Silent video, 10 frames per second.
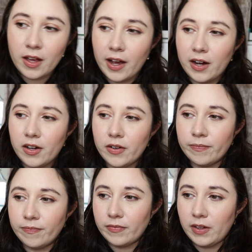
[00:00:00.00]
don't know.
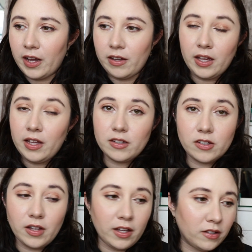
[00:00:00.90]

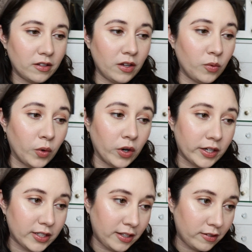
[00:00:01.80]
It
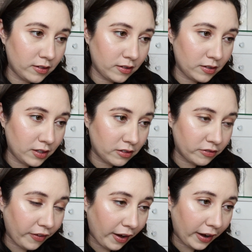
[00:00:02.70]
worked. It's
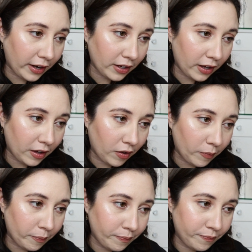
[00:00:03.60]
fine.
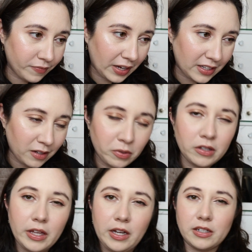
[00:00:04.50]
I didn't put
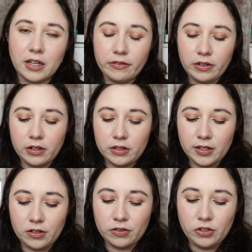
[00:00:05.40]
like a ton of it on because I
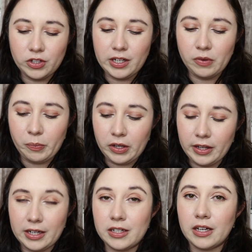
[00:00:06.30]
don't usually ever put
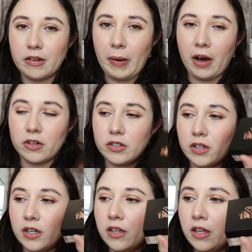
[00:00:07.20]
like a ton of powders
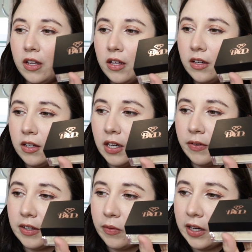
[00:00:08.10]
on.
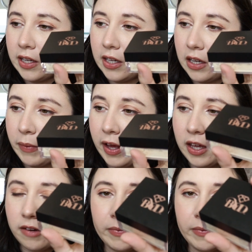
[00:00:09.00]
Anyways, I'm kind of getting in my head of